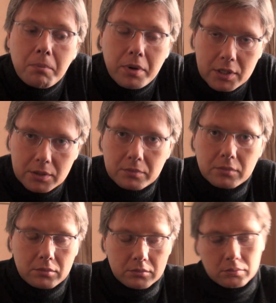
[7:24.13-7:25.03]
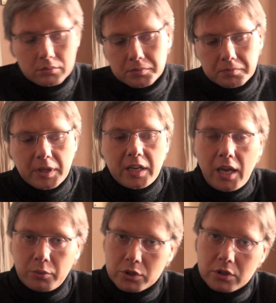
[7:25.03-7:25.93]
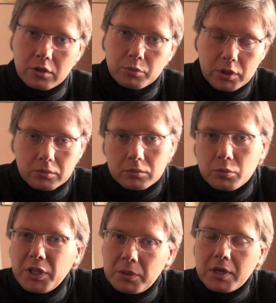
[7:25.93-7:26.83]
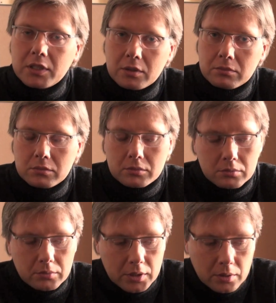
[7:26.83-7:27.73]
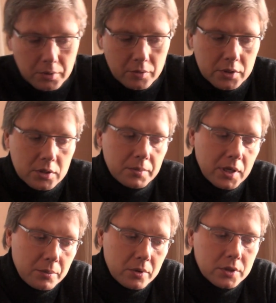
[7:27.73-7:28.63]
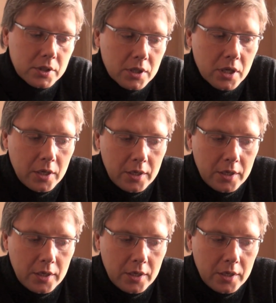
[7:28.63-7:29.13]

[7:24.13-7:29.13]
But it was told, well, we'd better, by Dombrovskis, by Abolting,